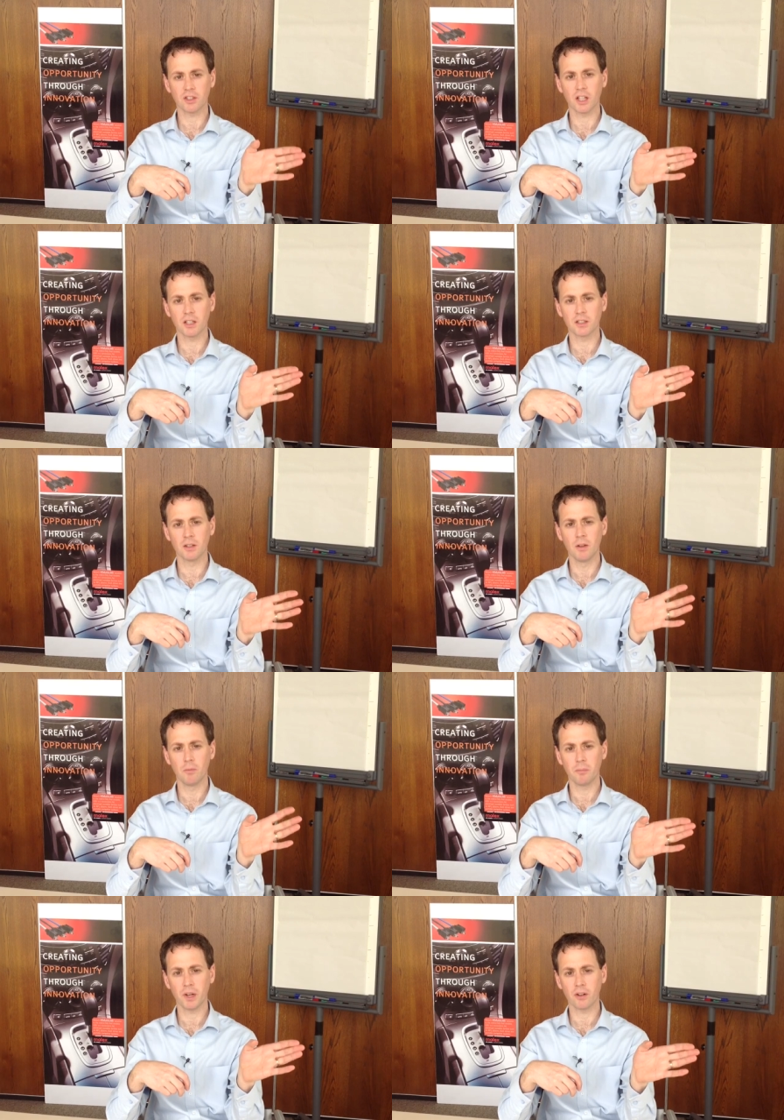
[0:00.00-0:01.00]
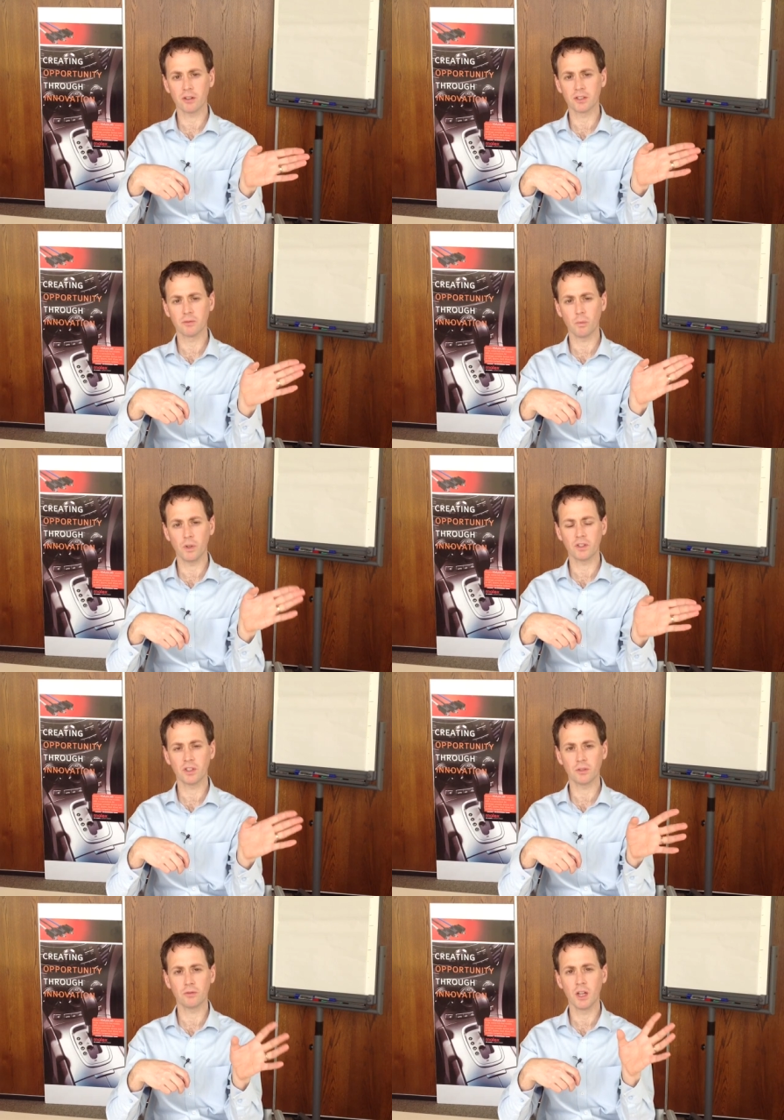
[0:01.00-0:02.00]
channels pairs one,
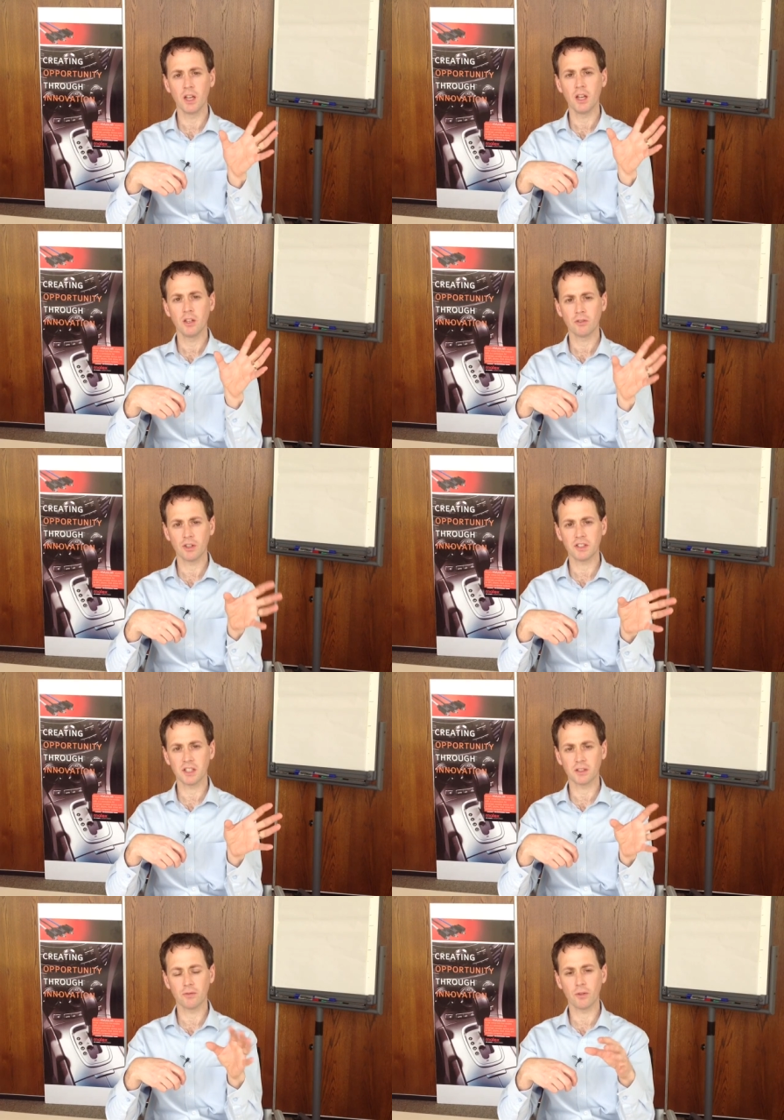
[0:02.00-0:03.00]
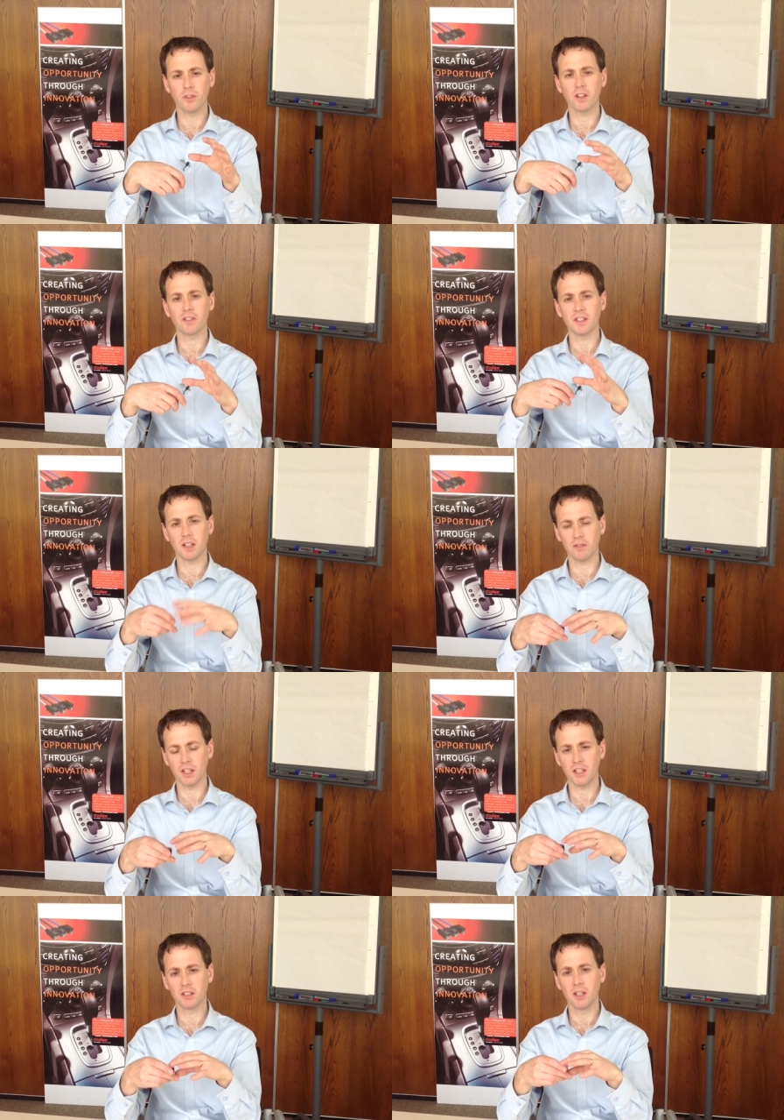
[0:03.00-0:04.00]
two, three, six, four, five and seven,
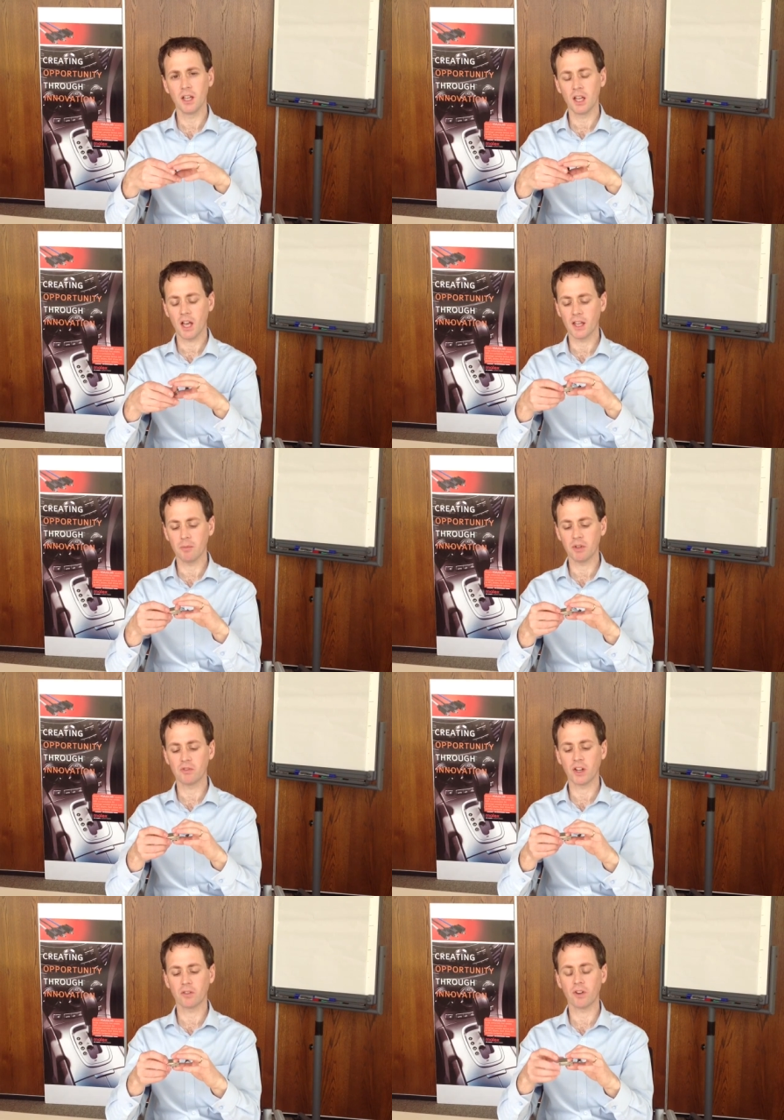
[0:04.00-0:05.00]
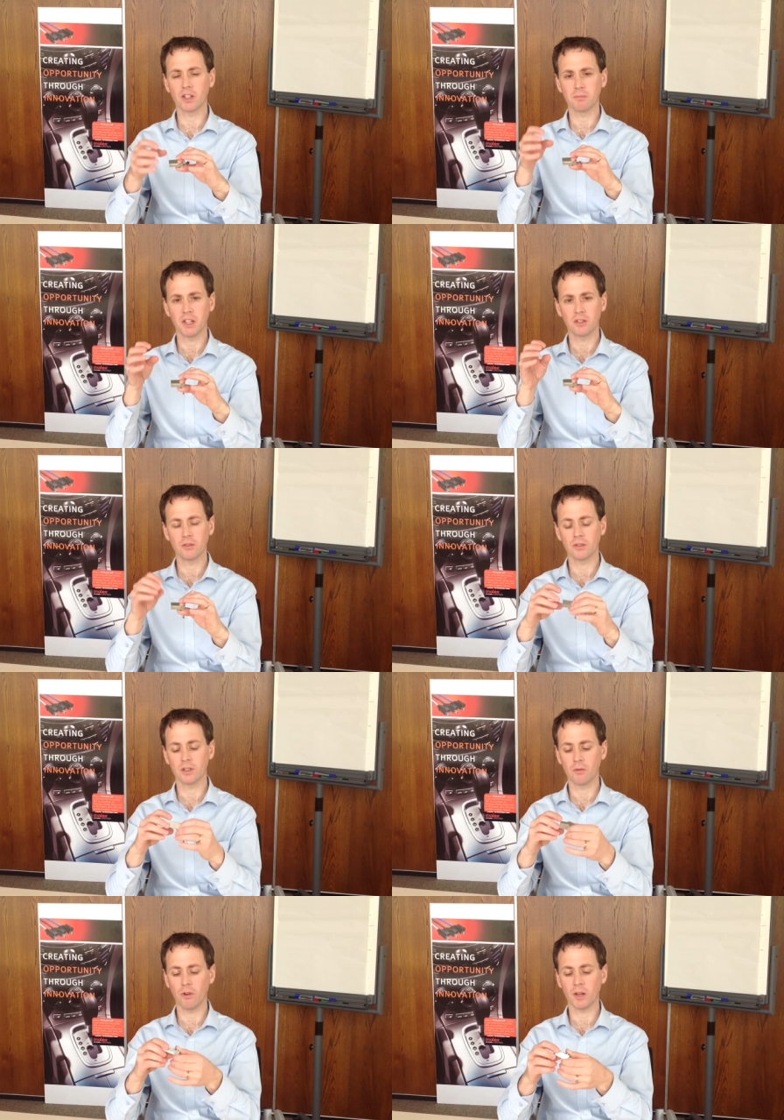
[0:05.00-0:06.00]
eight, and the bridge rectifiers make sure
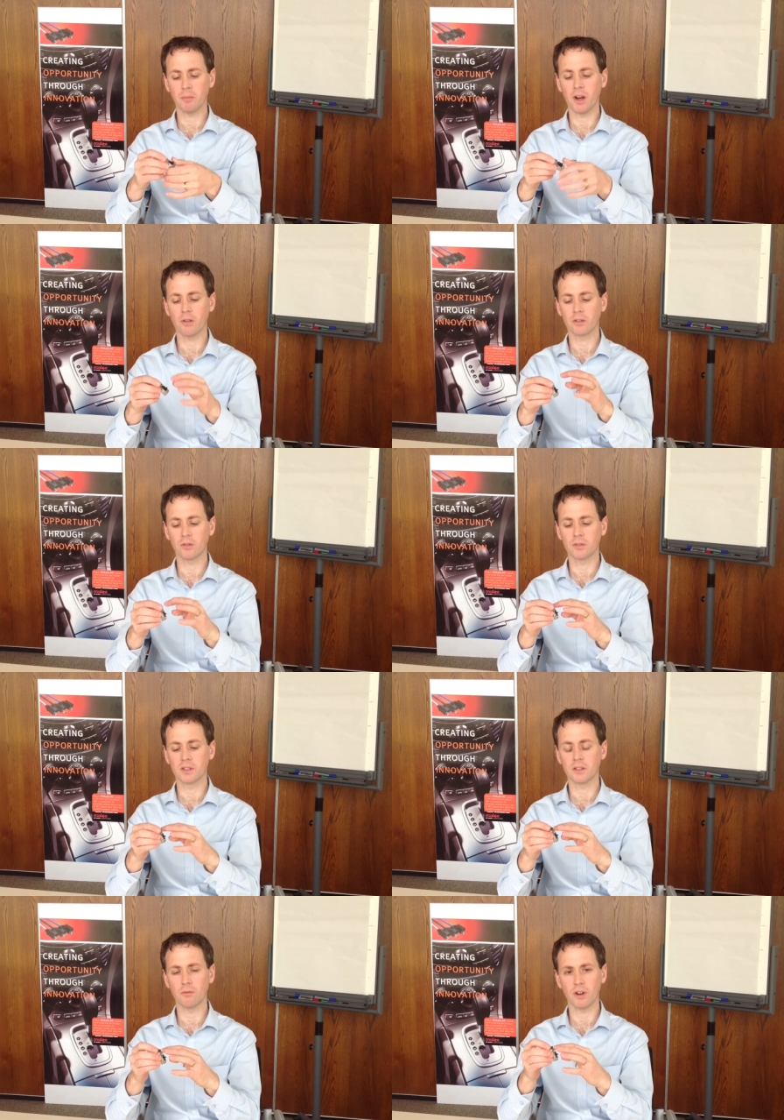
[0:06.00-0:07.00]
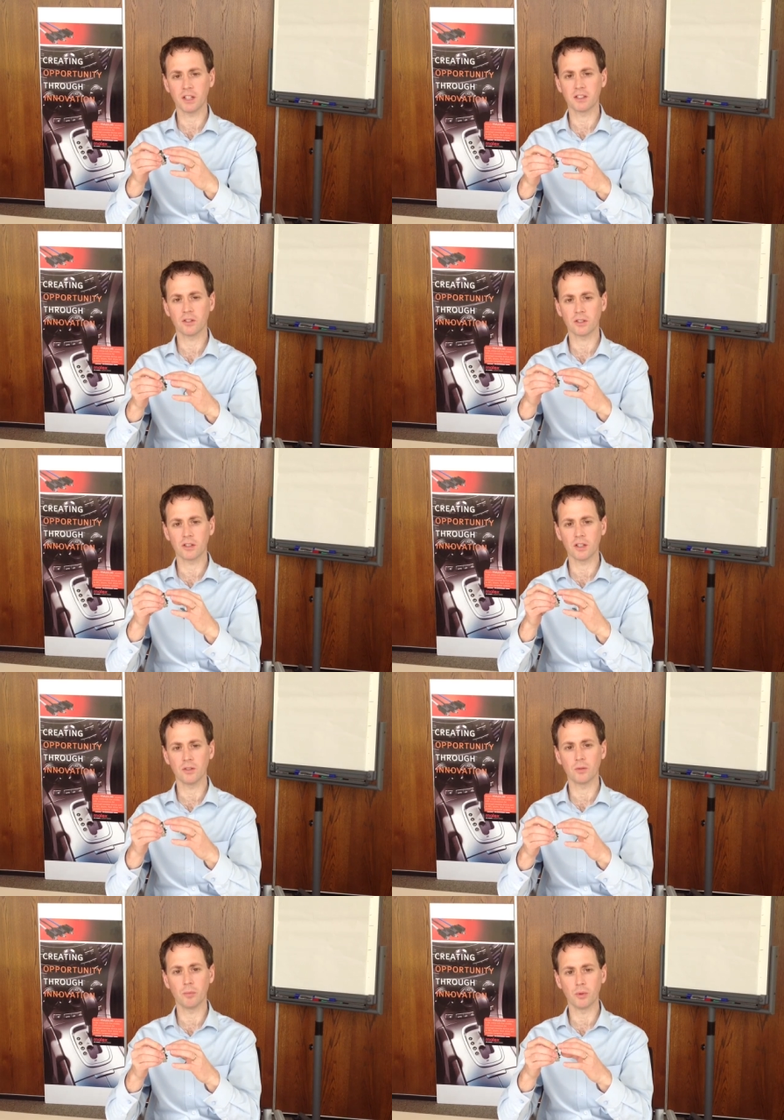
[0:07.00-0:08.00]
the right power goes to the right circuit on
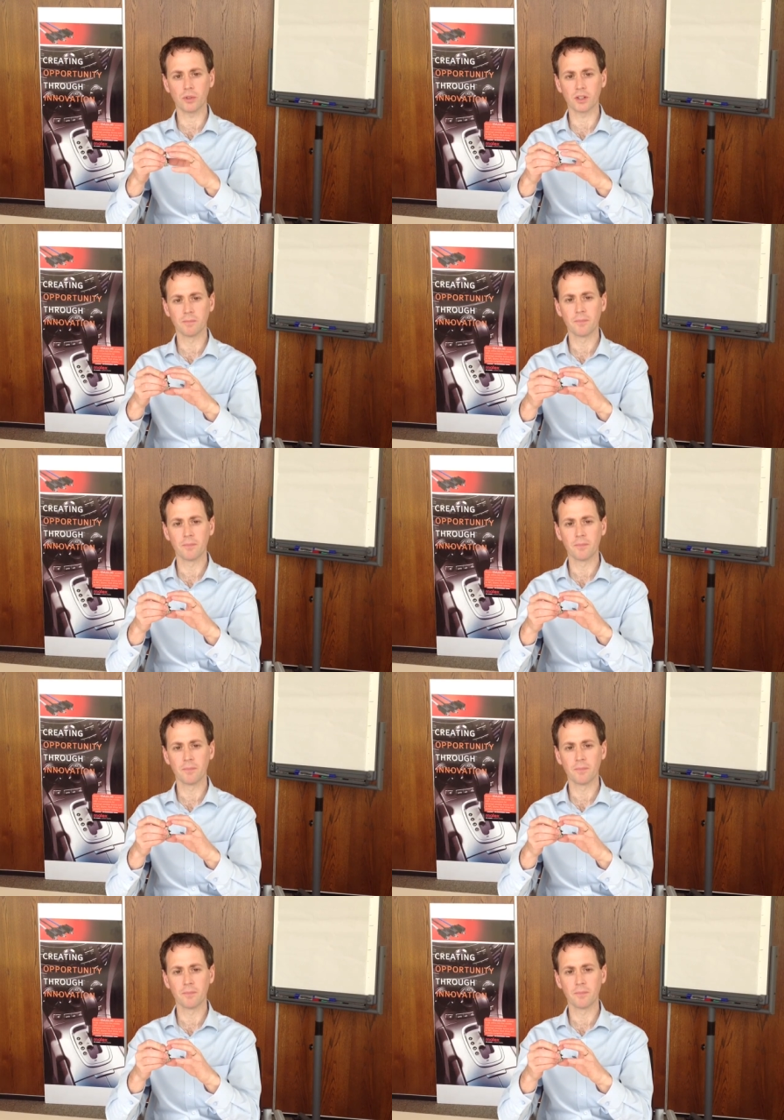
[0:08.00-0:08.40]
your board.